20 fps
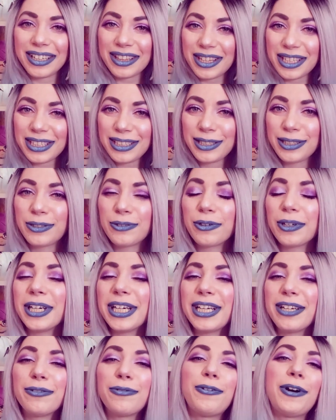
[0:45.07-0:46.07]
This
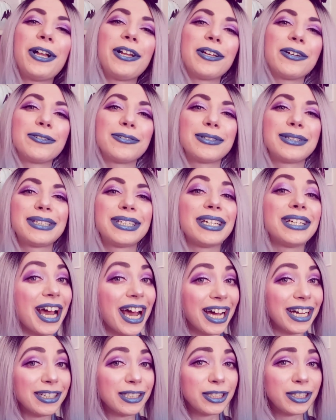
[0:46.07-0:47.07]
story follows
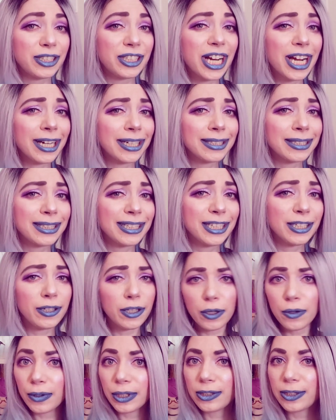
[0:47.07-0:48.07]
Ash Jackson,
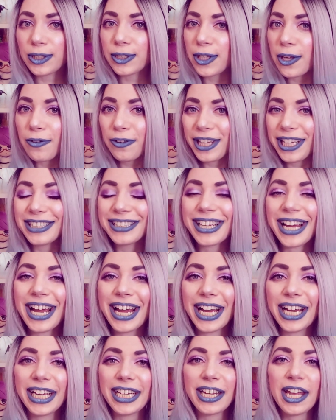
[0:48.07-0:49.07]
who is slowly
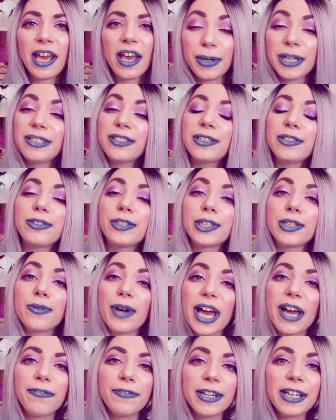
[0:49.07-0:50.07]
dying, but she'll do
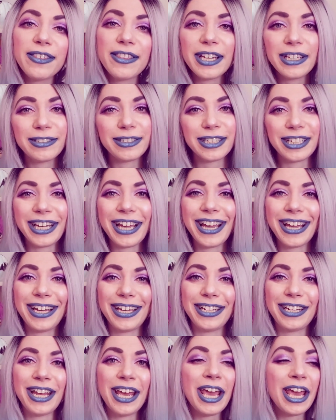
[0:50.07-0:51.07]
everything she
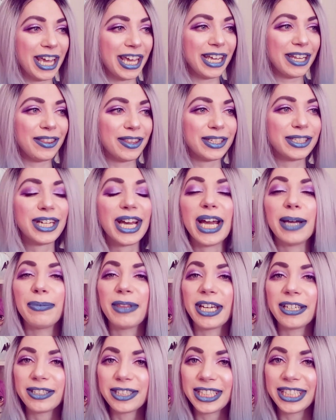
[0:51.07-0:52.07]
can in the time
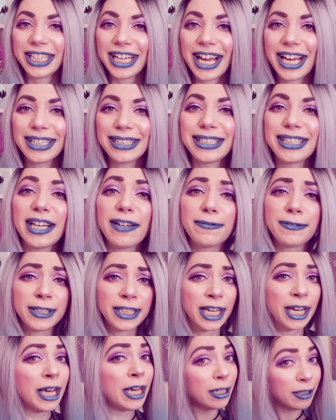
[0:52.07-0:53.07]
that she has
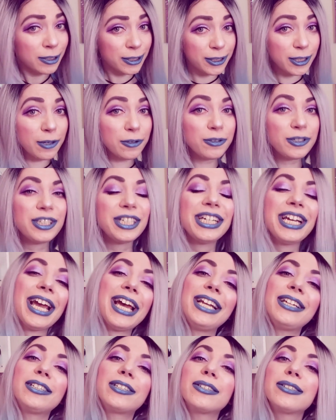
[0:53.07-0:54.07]
left. So she
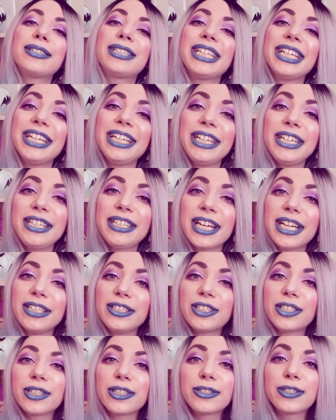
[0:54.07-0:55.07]
enters
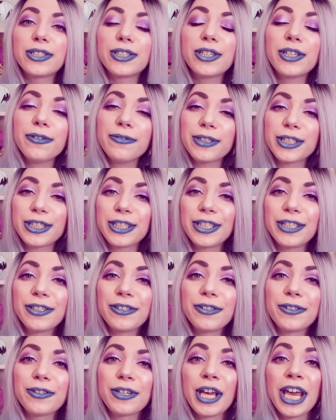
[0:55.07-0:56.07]
indentured
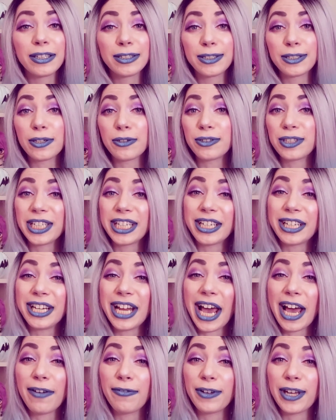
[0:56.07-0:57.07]
servitude so she can
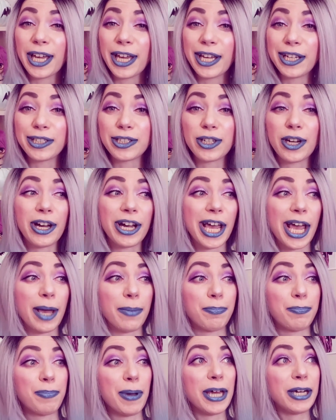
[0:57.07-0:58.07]
have a shot at
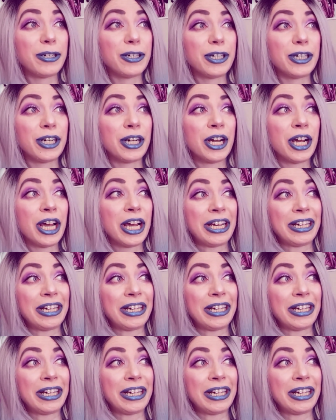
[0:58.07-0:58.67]
better